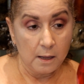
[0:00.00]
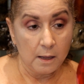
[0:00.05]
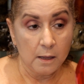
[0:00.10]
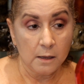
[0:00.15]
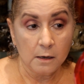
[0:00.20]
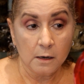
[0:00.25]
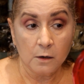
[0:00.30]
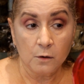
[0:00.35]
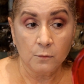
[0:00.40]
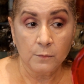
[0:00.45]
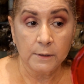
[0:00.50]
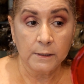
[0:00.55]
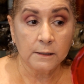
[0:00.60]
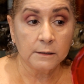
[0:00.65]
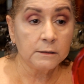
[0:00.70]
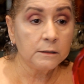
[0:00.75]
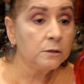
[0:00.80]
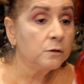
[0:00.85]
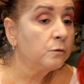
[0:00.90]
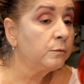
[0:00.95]
and I don't want
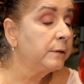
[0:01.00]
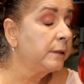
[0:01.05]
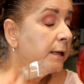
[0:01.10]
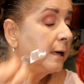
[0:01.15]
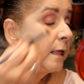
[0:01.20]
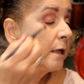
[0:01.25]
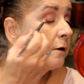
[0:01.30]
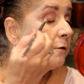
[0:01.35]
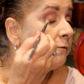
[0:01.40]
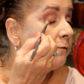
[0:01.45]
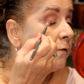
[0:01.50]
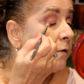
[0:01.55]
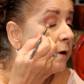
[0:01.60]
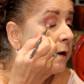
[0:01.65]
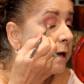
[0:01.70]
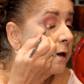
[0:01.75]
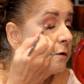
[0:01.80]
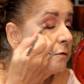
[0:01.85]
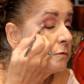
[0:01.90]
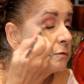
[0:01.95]
to deal with a lot of
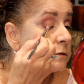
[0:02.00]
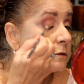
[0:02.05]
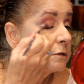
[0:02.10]
fallout.